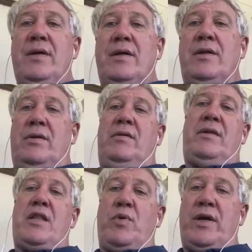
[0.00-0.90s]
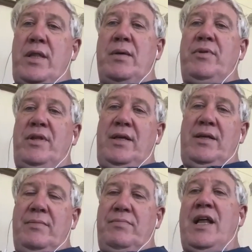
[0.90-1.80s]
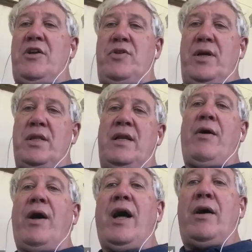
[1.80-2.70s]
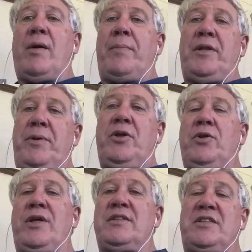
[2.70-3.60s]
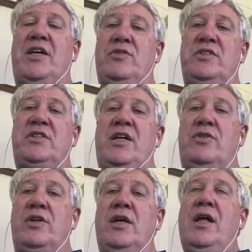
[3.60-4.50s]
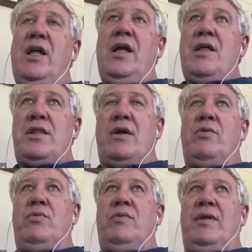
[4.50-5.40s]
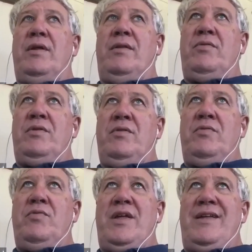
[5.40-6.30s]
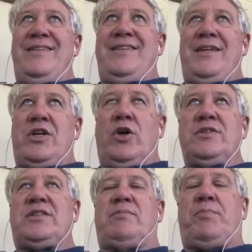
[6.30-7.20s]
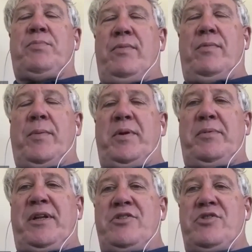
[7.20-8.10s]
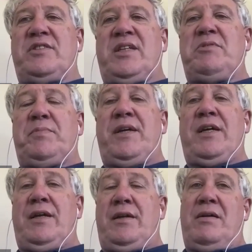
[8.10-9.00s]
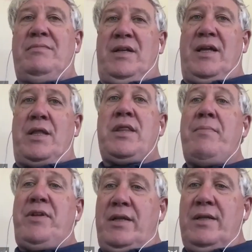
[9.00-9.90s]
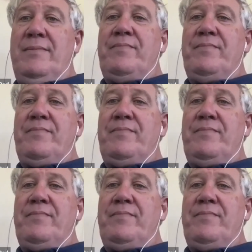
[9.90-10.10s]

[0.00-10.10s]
Yes. That's why some of the electrics are now higher up in the building, etc., etc. So the concept of property protection seems to be accepted